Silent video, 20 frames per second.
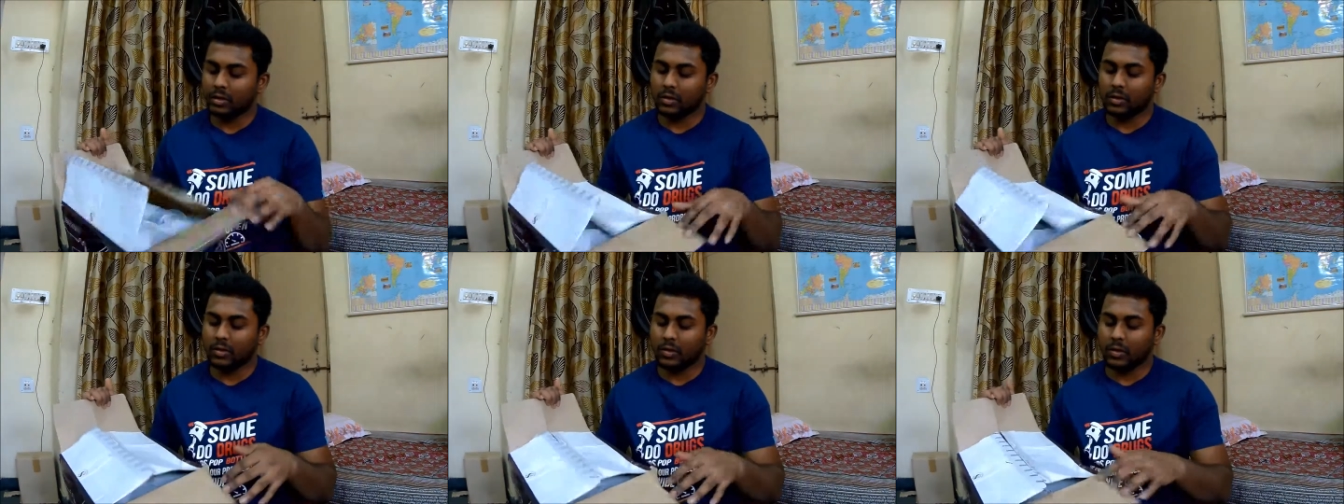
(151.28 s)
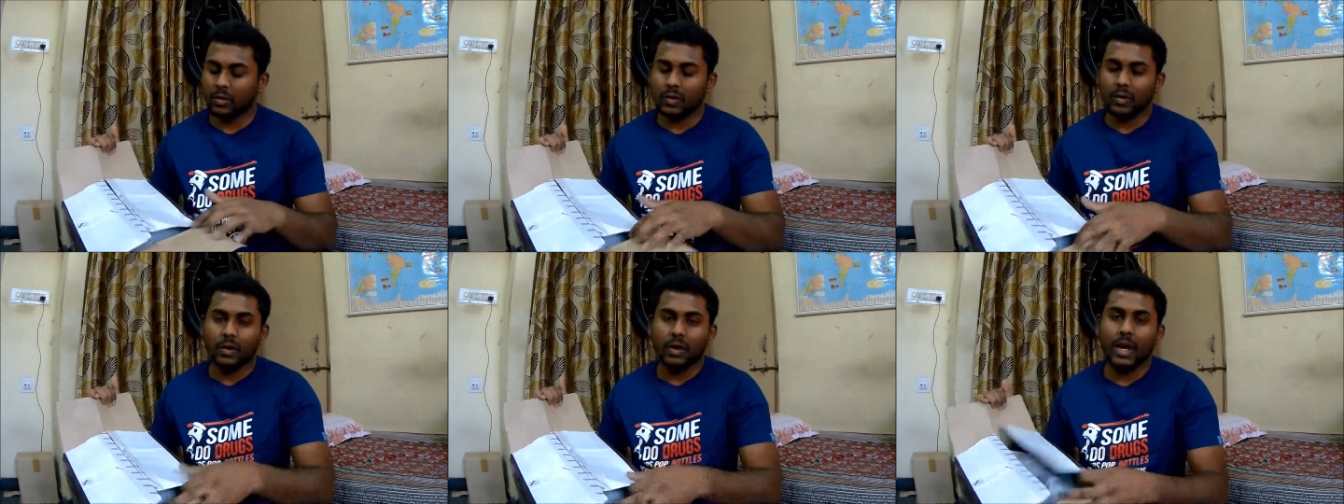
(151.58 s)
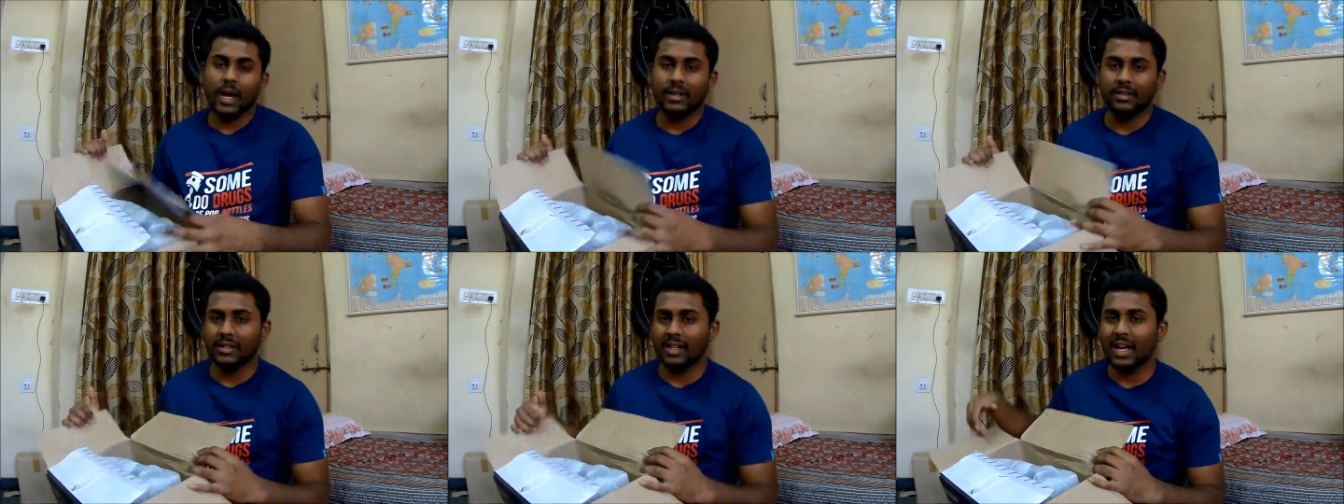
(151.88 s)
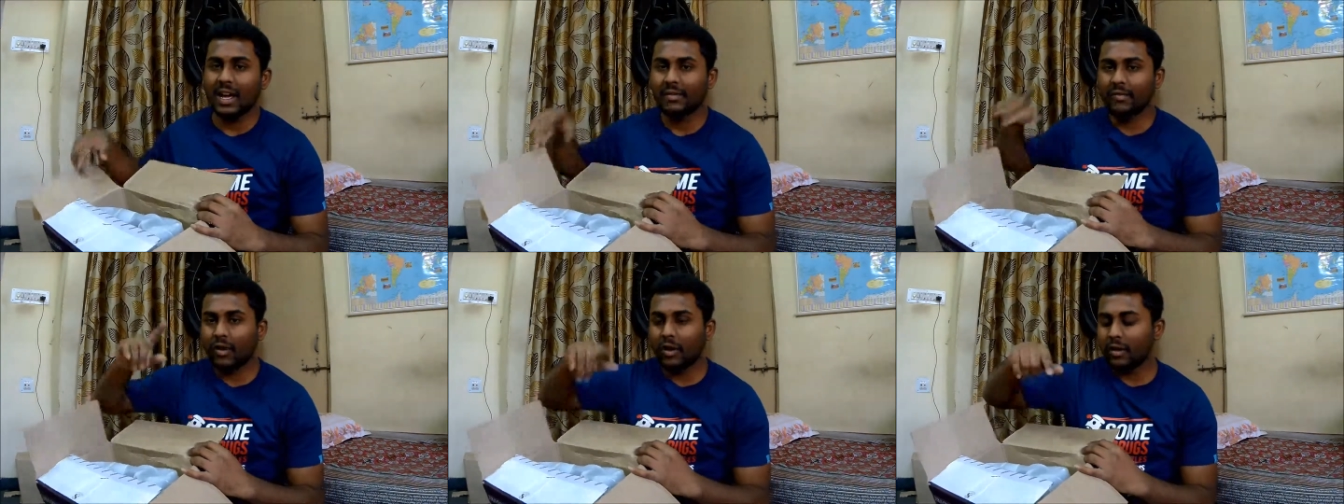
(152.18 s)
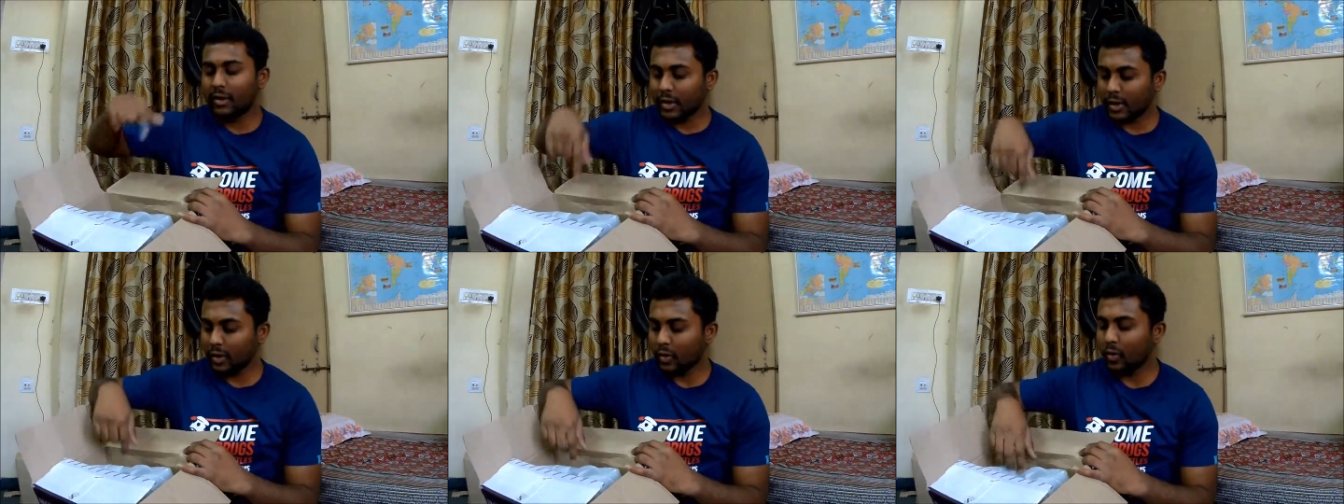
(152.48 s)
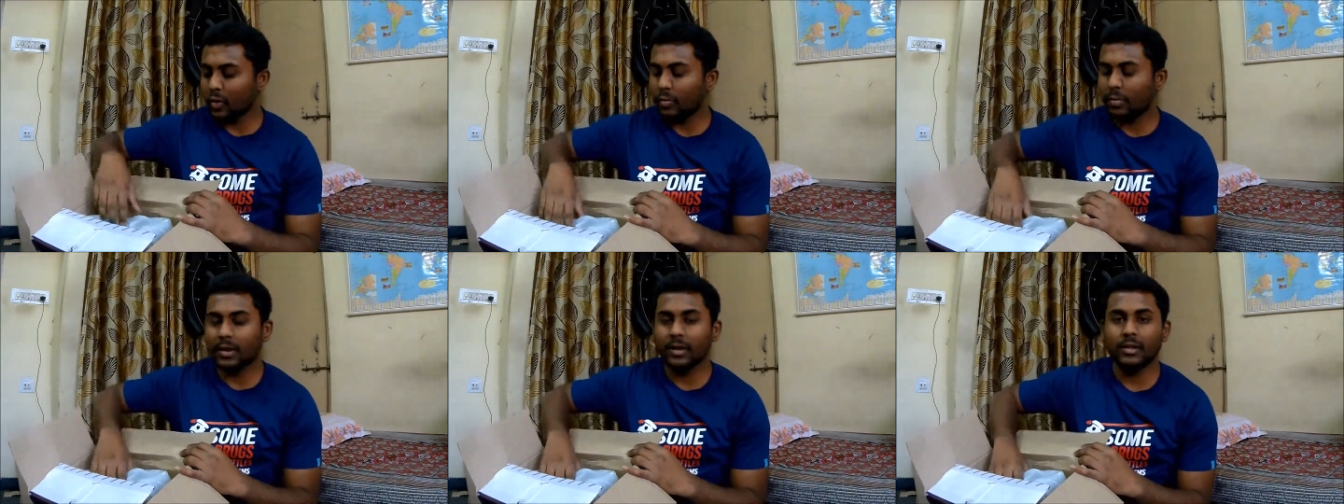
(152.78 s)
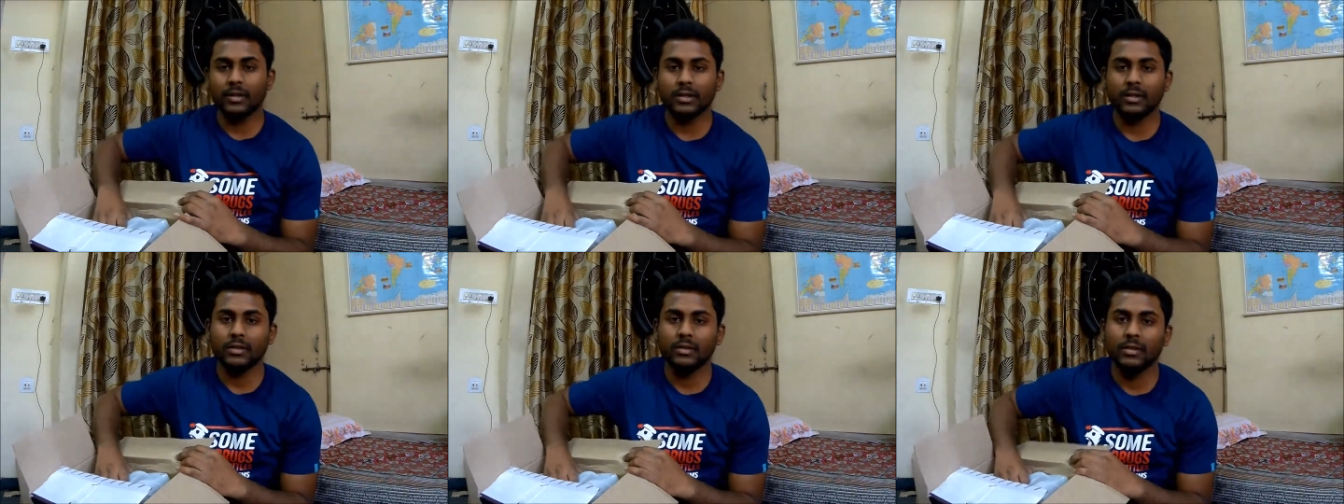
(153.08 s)
so actually I have already
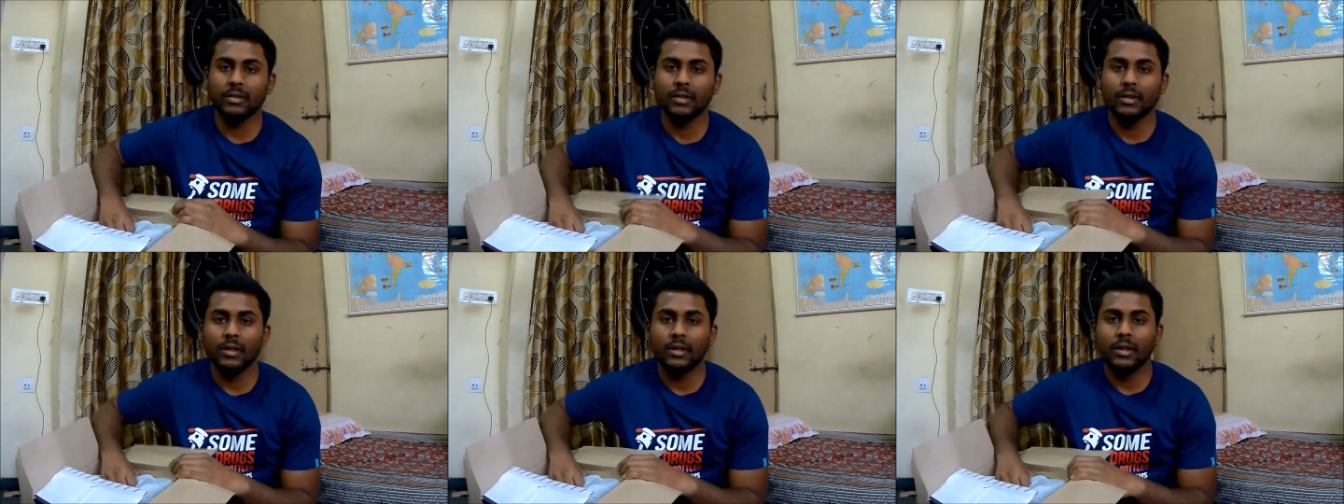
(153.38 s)
opened this